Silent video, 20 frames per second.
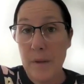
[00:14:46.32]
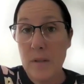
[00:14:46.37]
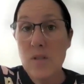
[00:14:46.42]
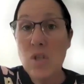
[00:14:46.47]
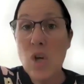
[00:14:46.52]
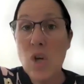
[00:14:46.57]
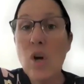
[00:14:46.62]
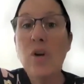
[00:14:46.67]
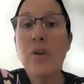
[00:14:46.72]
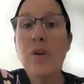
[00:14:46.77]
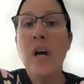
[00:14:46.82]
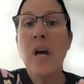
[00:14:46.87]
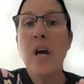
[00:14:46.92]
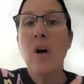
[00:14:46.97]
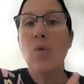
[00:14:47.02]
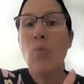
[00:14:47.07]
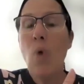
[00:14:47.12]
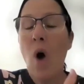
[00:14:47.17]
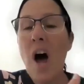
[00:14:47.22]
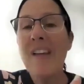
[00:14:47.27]
So
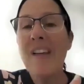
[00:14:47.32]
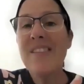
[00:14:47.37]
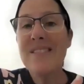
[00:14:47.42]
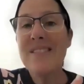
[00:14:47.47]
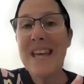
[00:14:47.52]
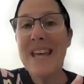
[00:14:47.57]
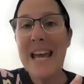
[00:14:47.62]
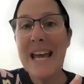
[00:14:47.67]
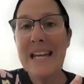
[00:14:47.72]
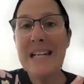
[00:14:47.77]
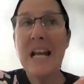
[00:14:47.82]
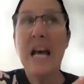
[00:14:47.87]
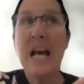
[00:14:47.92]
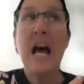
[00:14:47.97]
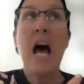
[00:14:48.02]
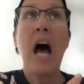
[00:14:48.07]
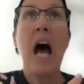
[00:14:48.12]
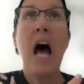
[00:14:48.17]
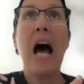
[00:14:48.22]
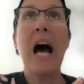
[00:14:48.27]
rather than,
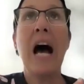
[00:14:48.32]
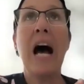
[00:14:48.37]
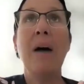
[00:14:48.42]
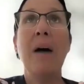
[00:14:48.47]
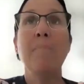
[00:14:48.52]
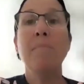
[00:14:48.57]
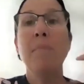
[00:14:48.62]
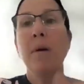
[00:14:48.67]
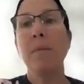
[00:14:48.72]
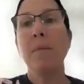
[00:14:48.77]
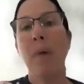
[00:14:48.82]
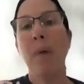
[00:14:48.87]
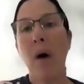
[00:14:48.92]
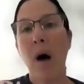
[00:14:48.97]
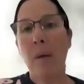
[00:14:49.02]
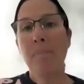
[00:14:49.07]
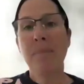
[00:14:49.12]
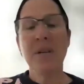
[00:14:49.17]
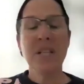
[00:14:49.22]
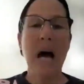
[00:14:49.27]

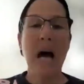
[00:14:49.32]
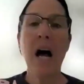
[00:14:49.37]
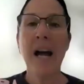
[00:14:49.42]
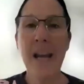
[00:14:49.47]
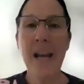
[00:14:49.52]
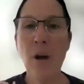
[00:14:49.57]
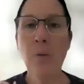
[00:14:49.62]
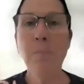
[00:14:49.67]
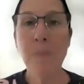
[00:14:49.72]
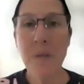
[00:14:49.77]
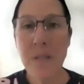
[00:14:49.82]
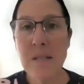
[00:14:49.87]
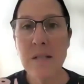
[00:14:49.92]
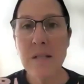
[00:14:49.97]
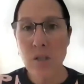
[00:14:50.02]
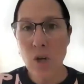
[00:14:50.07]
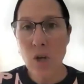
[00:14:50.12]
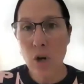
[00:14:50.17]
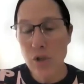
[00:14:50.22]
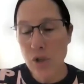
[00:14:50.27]
I help
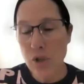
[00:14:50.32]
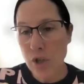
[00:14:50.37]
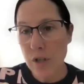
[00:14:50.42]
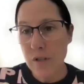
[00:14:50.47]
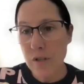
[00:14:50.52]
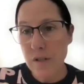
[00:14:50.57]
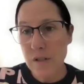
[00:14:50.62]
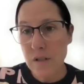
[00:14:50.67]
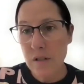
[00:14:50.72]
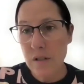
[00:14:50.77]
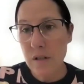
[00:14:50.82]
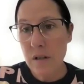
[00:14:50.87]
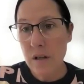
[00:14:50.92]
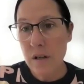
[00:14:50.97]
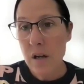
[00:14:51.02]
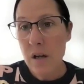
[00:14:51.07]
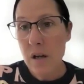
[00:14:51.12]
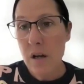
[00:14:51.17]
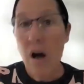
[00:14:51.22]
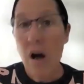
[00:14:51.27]
business coaches,
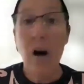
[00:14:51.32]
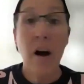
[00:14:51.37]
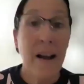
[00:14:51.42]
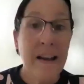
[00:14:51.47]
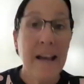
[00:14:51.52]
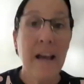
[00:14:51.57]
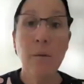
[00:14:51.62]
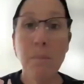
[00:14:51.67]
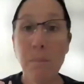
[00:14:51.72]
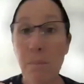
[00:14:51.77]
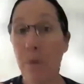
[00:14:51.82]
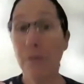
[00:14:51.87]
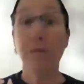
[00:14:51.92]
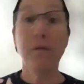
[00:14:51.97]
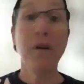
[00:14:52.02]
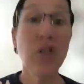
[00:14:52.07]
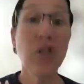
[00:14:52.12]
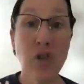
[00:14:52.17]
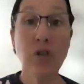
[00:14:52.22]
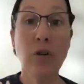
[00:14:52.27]
I help
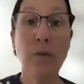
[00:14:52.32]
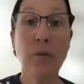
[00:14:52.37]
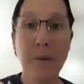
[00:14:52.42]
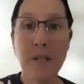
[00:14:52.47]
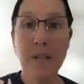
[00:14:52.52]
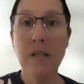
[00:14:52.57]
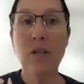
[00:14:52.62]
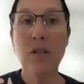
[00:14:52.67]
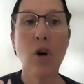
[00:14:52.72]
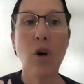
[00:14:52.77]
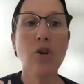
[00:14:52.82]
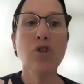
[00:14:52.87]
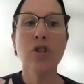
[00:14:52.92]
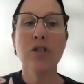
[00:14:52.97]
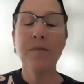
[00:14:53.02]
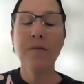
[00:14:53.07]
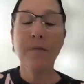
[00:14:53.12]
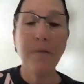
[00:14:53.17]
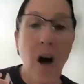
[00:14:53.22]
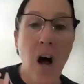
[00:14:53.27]
professional business
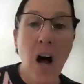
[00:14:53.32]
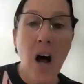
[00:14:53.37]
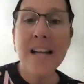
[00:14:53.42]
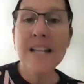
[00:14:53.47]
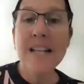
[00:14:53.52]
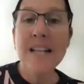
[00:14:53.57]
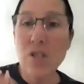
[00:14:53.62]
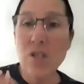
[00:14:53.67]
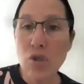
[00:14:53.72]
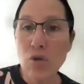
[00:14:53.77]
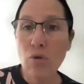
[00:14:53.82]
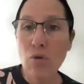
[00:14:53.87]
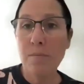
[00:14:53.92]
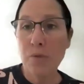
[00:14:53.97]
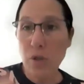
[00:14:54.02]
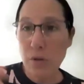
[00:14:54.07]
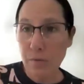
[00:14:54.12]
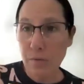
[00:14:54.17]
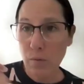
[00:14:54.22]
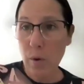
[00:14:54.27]
coaches, find
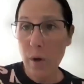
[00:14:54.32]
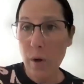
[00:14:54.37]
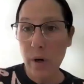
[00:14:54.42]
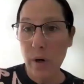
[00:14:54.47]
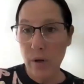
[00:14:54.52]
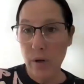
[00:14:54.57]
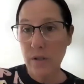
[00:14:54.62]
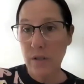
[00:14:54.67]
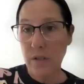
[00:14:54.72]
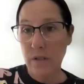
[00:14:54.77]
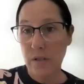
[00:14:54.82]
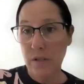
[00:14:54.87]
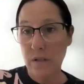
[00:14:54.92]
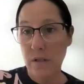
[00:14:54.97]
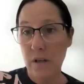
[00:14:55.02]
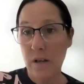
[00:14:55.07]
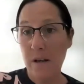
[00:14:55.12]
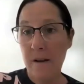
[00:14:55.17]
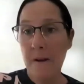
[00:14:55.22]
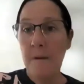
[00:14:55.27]
descriptive words
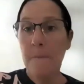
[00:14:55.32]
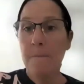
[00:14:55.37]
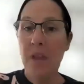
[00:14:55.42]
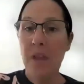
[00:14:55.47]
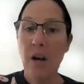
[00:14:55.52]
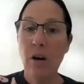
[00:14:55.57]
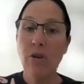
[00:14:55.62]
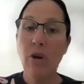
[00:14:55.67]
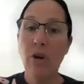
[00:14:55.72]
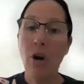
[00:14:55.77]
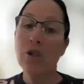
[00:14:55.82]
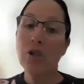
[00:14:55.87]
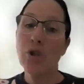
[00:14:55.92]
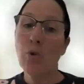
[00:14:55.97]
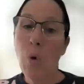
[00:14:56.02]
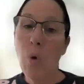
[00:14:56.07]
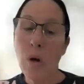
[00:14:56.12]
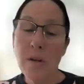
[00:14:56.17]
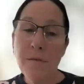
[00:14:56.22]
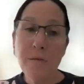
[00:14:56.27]
that are going to
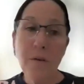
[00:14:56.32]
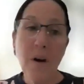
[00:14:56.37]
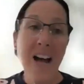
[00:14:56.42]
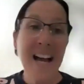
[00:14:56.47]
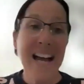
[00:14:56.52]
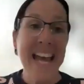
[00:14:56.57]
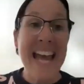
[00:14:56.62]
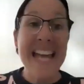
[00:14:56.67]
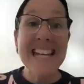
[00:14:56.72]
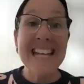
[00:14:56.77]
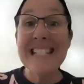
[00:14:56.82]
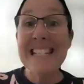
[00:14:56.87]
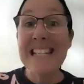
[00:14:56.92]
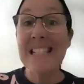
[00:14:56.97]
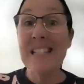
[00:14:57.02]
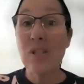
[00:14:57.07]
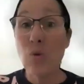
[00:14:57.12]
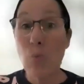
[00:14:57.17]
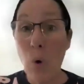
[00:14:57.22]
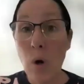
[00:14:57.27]
qualify and
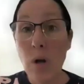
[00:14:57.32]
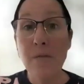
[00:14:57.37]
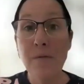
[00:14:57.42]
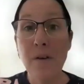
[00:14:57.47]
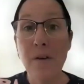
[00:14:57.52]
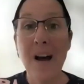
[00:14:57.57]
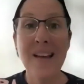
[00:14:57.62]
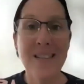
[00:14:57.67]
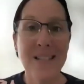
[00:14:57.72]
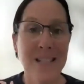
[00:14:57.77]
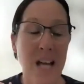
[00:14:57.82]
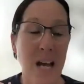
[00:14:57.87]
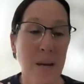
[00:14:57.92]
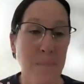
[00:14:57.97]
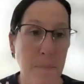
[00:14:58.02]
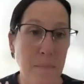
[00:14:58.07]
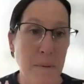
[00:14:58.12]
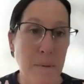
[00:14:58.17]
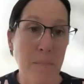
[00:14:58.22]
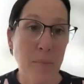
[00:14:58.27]
disqualify the
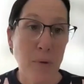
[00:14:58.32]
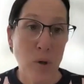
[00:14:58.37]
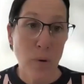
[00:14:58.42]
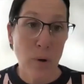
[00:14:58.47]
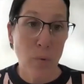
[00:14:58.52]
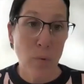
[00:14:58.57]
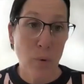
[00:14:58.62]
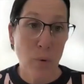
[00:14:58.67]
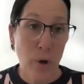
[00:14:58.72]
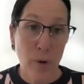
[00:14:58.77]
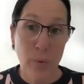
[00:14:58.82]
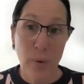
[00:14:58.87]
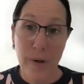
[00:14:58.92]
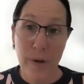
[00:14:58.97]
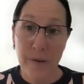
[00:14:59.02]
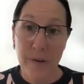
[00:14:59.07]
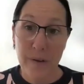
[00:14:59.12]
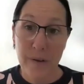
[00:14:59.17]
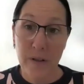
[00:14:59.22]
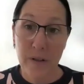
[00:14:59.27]
type of people you want to work with.